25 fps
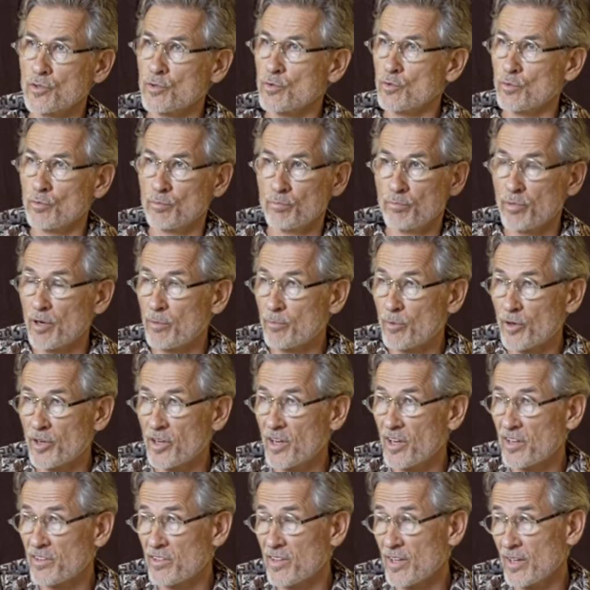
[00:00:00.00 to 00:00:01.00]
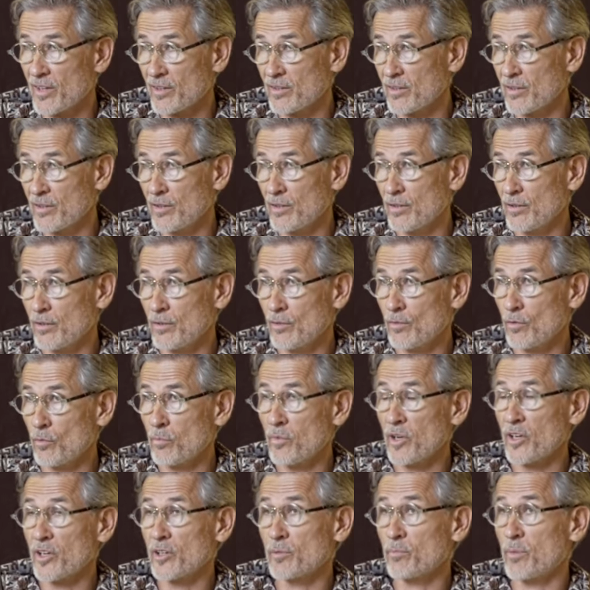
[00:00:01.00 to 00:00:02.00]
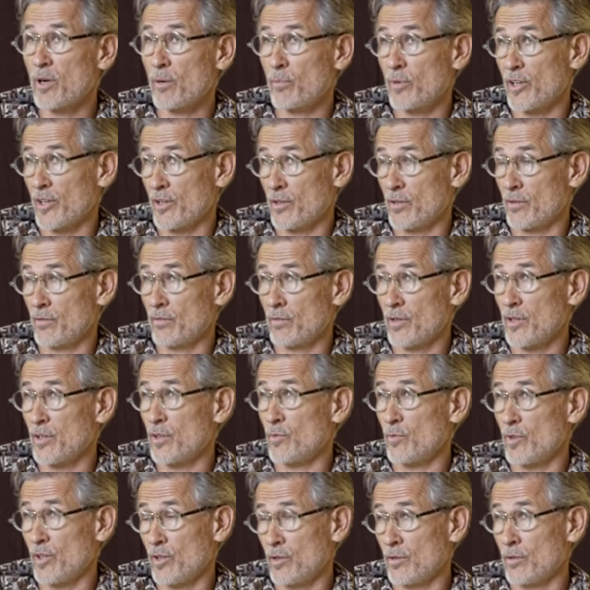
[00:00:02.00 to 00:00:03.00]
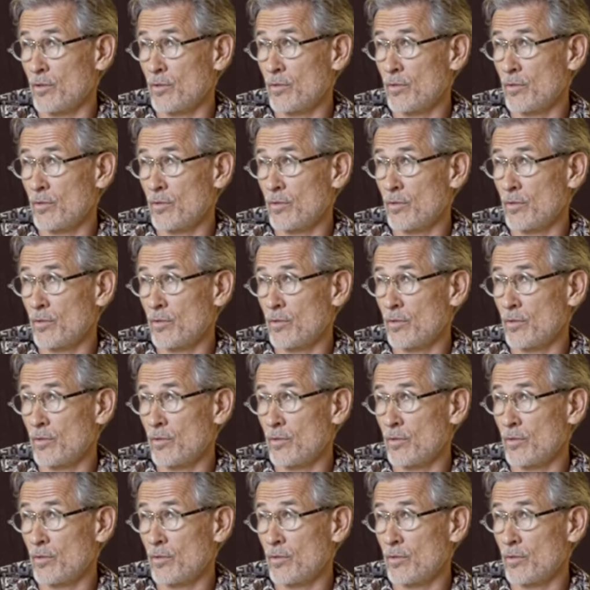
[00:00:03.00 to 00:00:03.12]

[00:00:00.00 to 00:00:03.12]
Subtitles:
to propagate that or make it public anyway.